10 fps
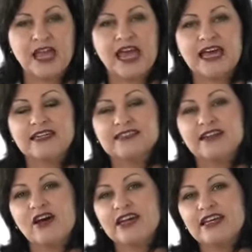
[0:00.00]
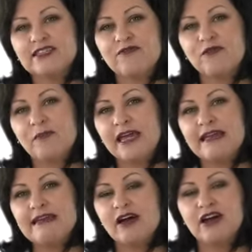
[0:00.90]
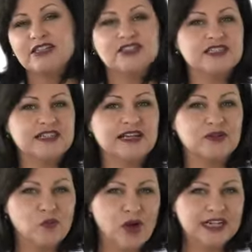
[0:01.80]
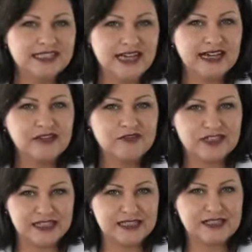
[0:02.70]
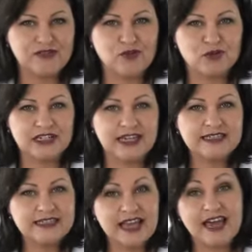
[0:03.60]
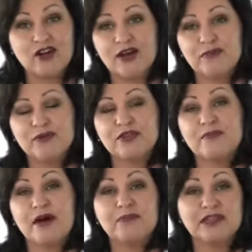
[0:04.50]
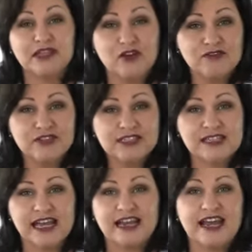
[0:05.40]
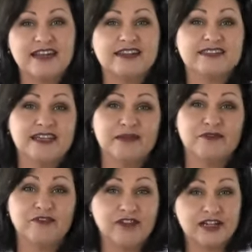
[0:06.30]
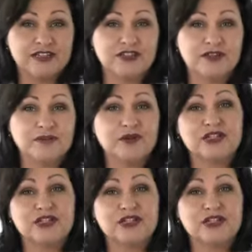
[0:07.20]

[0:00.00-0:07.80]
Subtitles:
And I guess for me, I just studied one a day for 64 days, and I put them up in the office and had the team reflect on them.